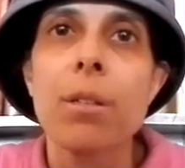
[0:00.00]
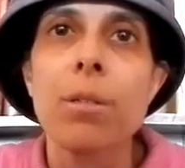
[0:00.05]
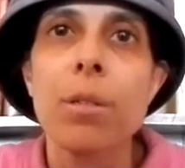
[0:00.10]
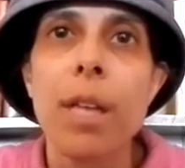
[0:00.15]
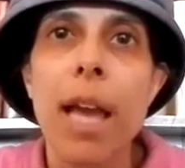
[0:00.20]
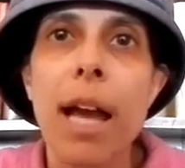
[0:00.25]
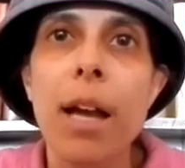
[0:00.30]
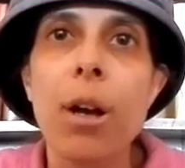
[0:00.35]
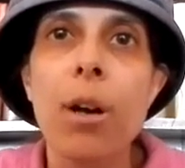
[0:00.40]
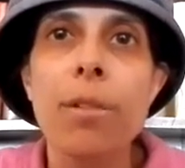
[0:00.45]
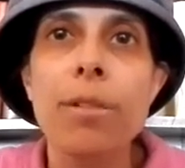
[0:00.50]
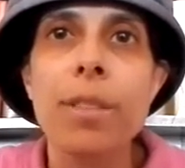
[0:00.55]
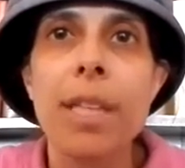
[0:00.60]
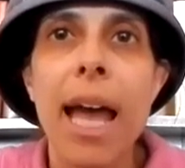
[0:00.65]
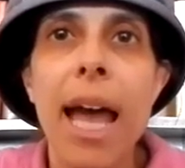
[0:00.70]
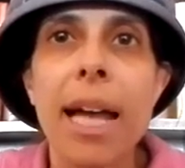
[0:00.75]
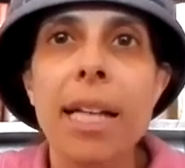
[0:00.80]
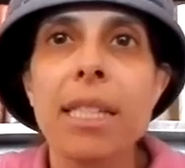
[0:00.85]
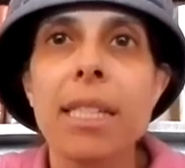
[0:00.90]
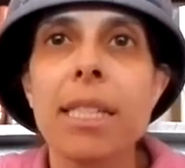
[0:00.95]
Do Yaakov's
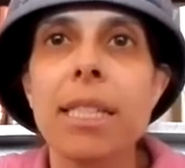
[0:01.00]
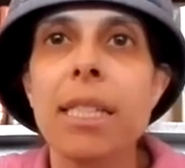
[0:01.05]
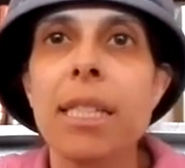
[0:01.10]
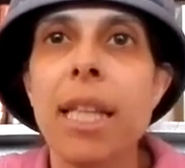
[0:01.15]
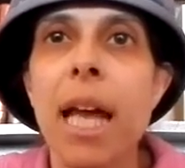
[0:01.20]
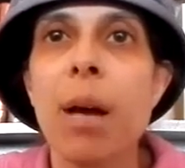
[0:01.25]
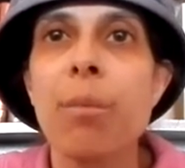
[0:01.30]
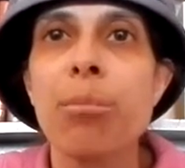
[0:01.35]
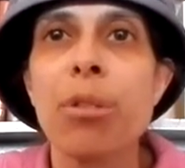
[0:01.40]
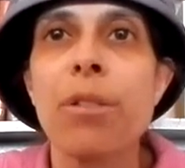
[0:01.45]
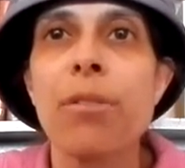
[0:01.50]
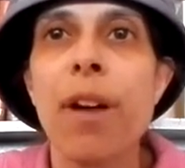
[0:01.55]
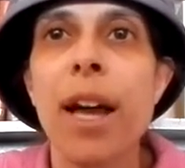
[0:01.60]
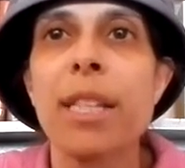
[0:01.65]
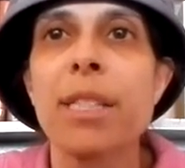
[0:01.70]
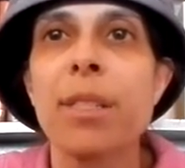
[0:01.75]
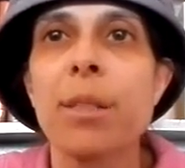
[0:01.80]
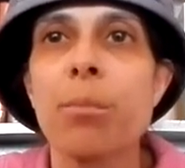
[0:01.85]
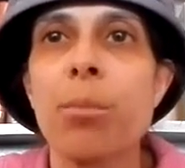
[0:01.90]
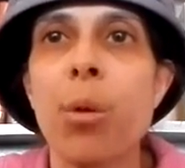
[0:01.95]
actions not
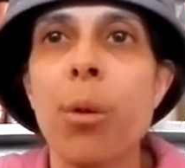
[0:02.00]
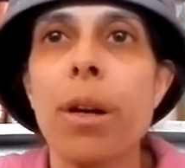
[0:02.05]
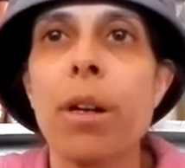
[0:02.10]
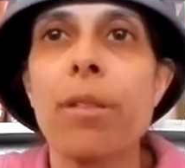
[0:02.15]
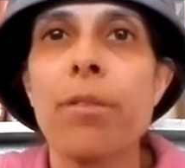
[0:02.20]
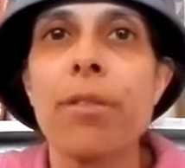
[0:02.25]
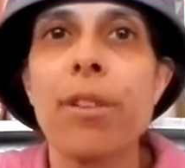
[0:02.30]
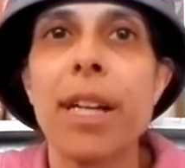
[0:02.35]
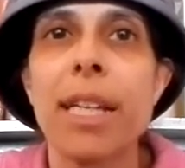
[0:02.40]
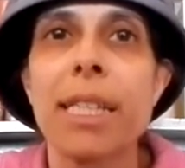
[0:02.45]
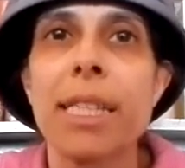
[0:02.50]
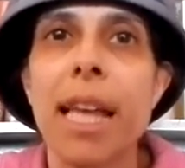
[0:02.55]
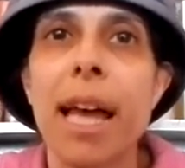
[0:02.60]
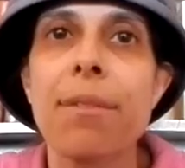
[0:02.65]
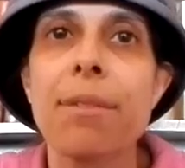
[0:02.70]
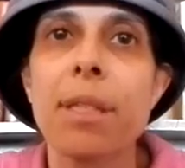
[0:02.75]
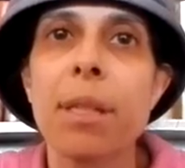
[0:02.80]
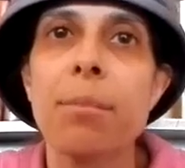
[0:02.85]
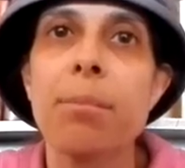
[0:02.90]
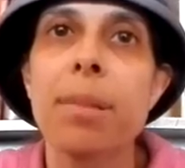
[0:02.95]
provide support for
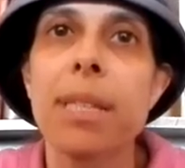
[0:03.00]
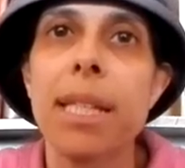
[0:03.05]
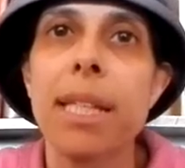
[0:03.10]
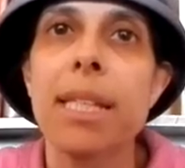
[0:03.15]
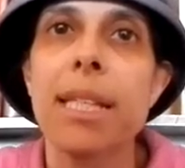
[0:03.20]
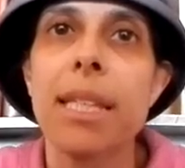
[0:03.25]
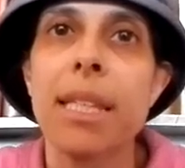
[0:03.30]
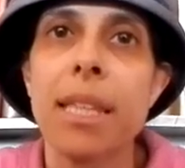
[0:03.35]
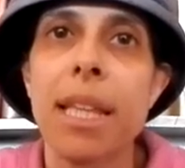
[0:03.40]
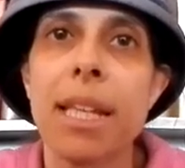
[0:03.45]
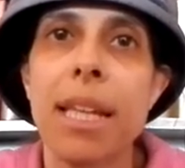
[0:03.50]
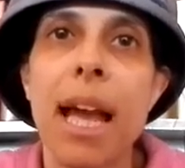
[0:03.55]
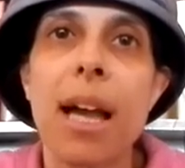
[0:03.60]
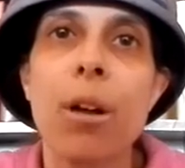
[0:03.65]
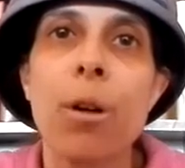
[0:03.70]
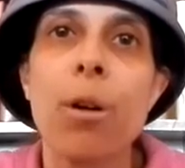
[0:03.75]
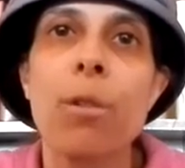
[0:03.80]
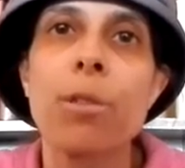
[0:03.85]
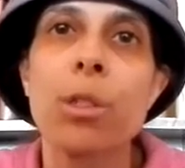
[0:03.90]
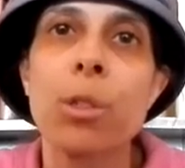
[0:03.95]
Esav's complaint that
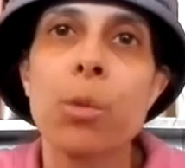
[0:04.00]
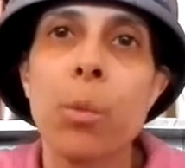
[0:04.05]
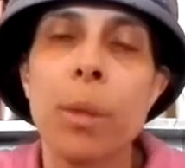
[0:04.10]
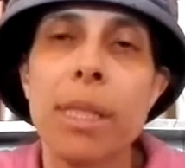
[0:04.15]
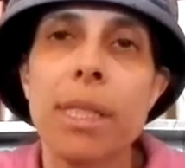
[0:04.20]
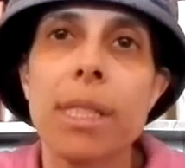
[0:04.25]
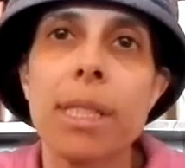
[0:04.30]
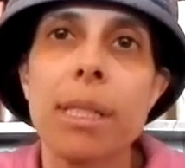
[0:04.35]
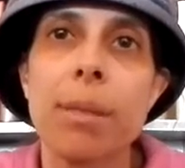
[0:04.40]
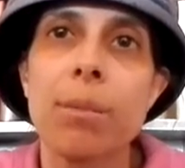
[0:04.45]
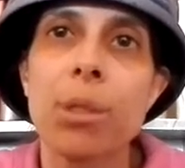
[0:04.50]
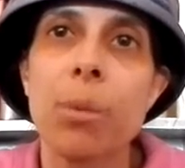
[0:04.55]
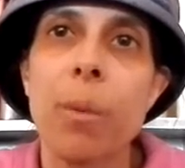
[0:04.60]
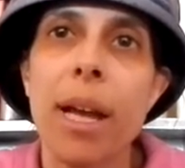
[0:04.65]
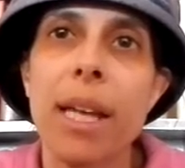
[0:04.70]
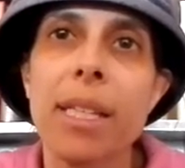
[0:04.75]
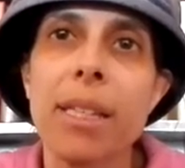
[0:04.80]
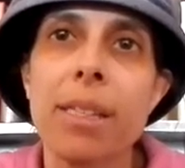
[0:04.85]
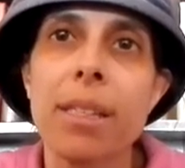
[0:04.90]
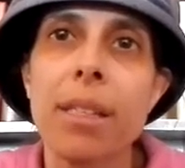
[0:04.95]
Yaakov swindled him
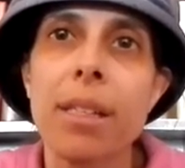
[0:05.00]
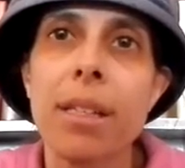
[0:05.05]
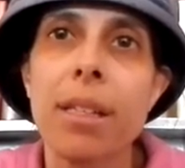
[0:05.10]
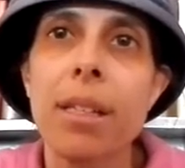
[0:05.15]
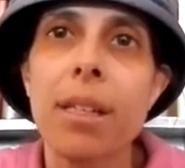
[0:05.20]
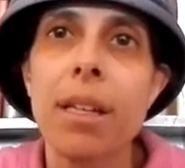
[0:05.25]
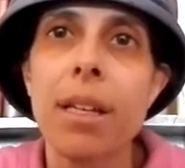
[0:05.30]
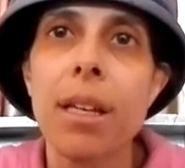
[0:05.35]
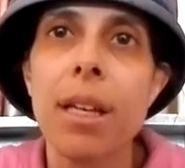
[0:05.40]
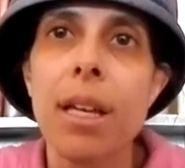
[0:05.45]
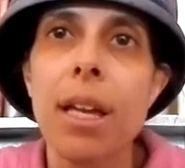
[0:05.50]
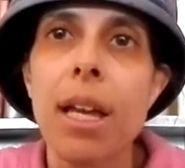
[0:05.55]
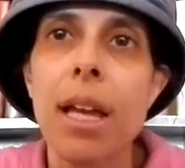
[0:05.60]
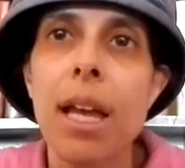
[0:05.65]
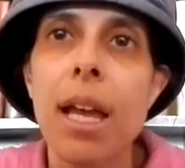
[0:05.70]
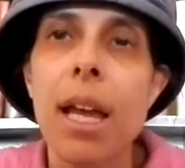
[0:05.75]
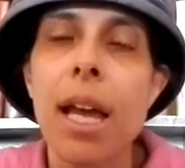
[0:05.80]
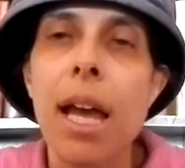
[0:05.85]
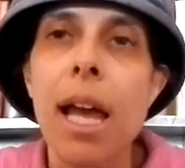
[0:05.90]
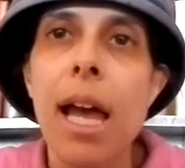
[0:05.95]
twice?
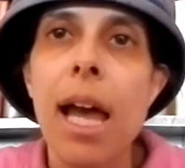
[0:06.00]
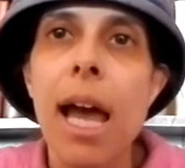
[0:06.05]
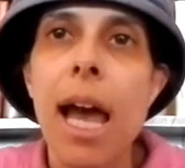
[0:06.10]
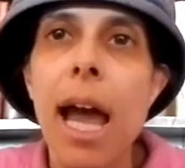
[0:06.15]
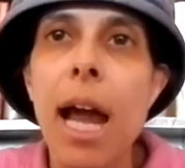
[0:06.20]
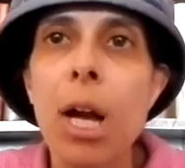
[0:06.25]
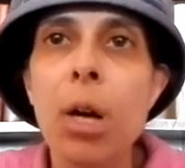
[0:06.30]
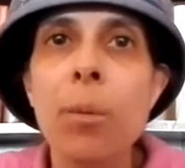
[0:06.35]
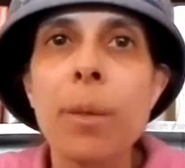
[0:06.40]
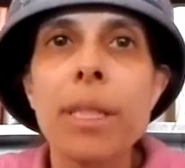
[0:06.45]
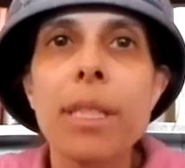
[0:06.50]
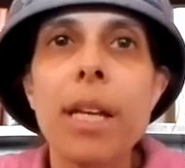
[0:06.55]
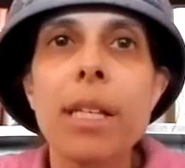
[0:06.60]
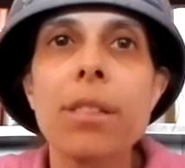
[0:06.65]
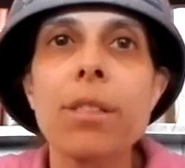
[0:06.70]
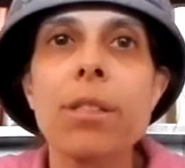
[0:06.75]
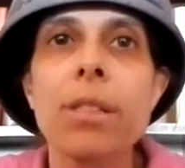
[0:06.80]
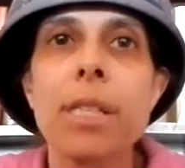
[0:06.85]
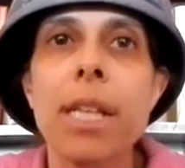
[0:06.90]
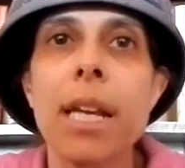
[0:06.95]
How are we to
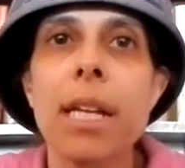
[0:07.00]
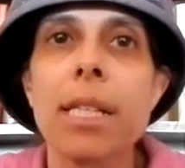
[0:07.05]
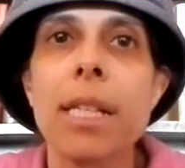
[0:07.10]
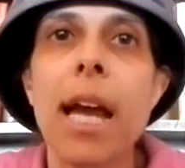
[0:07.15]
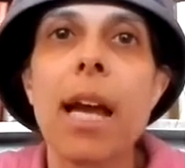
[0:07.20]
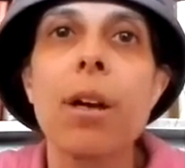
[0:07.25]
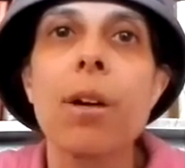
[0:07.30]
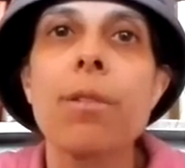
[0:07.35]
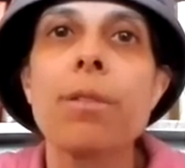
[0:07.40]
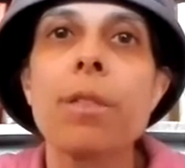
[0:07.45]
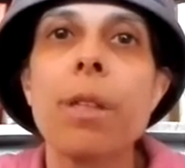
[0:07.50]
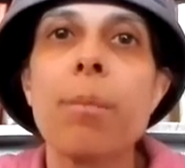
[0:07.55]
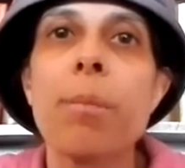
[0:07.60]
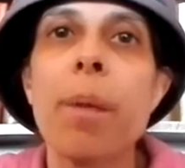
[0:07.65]
understand Yaakov's